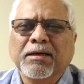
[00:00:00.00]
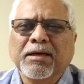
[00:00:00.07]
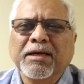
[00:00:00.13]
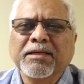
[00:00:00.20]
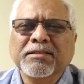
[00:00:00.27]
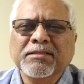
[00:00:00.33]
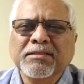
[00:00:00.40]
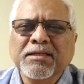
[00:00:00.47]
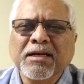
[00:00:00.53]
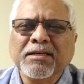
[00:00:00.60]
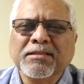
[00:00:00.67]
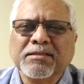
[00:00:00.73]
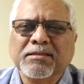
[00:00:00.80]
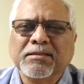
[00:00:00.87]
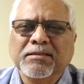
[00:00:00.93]
He's
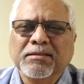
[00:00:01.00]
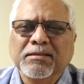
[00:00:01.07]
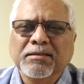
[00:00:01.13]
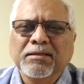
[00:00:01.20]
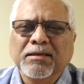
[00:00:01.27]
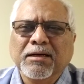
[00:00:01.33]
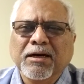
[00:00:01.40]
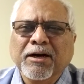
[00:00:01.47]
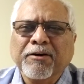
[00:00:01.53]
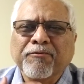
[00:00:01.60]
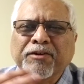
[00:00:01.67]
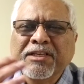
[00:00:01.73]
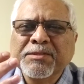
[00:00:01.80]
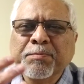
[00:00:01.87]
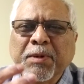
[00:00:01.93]
just a
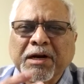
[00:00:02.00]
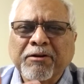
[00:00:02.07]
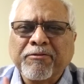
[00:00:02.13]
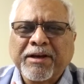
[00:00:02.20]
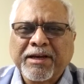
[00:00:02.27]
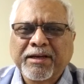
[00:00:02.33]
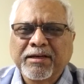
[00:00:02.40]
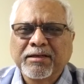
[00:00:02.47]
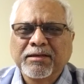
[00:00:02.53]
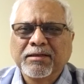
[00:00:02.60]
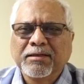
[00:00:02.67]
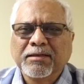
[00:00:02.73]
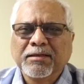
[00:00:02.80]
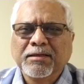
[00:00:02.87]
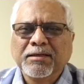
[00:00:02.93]
whisper away.
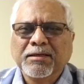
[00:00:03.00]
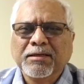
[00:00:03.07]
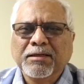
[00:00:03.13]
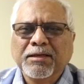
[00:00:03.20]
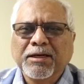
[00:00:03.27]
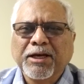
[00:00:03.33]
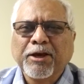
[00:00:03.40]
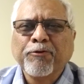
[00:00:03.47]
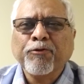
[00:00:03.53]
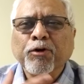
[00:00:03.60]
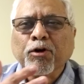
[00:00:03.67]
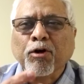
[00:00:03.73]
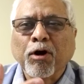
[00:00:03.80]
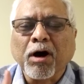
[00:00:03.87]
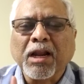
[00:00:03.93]
If you
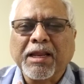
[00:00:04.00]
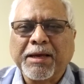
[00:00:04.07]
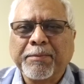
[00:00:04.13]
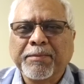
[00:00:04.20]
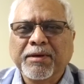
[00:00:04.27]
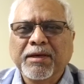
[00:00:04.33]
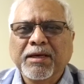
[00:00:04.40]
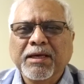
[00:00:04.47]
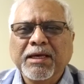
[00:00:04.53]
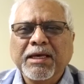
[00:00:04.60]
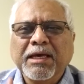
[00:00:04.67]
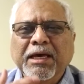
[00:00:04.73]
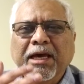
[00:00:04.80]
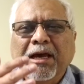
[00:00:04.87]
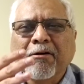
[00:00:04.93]
call Him,
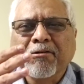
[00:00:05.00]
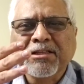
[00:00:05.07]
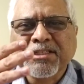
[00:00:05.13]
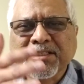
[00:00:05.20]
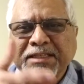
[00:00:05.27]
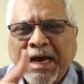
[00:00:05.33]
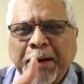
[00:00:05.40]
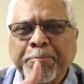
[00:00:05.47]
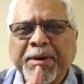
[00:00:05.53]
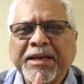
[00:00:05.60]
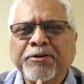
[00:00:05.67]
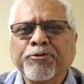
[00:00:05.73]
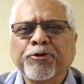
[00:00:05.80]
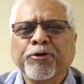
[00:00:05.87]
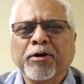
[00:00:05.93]
He will step
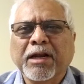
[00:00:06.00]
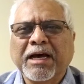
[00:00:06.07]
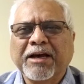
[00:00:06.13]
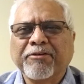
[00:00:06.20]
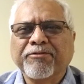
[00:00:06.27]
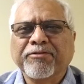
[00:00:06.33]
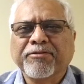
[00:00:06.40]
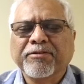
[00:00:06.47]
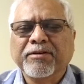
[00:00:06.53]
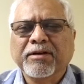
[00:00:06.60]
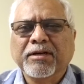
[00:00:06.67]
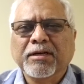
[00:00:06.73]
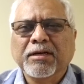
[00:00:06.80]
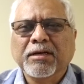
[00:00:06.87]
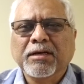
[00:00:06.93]
into your life
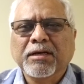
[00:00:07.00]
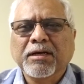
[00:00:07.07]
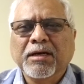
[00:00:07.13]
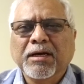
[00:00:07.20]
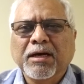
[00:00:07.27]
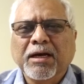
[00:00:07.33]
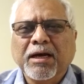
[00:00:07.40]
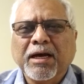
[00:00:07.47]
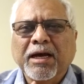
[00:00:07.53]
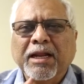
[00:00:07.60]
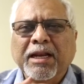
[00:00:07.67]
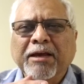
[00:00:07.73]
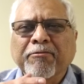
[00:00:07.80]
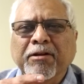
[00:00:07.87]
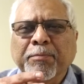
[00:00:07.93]
and
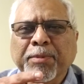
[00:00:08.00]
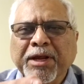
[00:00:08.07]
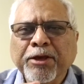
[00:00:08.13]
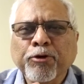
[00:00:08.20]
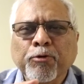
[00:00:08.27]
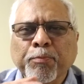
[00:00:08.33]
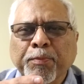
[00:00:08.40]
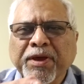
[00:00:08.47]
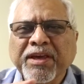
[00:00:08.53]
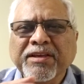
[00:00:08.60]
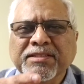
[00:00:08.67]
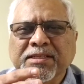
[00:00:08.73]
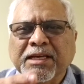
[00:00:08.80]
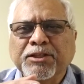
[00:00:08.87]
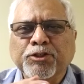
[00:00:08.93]
He will bring you
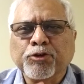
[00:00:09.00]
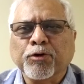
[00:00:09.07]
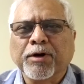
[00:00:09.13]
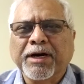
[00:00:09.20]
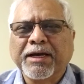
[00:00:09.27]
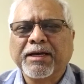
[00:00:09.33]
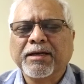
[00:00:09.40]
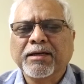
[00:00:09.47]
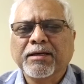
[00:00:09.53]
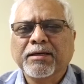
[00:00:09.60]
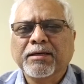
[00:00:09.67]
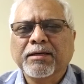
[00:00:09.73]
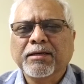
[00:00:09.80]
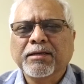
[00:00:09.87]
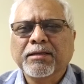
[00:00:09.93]
peace and joy
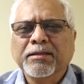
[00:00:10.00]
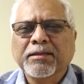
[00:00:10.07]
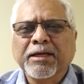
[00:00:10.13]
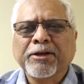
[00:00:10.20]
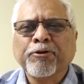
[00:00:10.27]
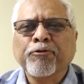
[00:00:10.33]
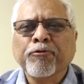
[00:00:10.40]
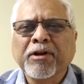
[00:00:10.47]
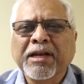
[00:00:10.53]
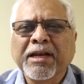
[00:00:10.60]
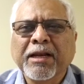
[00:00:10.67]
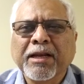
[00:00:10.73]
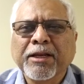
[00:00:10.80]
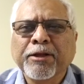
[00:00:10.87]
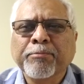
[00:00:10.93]
that
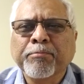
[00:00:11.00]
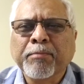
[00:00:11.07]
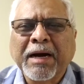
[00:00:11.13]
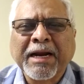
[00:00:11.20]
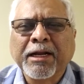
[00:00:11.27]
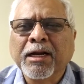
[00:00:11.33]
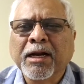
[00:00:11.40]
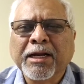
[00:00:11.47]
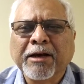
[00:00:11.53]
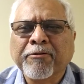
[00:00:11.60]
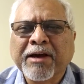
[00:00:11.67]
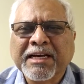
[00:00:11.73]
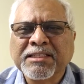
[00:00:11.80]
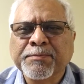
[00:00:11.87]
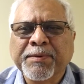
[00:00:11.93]
you might not have
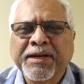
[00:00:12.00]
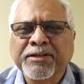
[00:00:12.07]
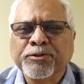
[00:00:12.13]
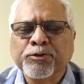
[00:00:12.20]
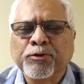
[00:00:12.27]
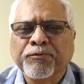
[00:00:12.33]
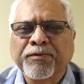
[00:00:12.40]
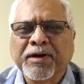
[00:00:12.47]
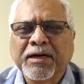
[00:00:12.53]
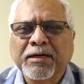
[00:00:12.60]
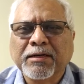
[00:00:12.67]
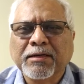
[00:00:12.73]
experienced so far.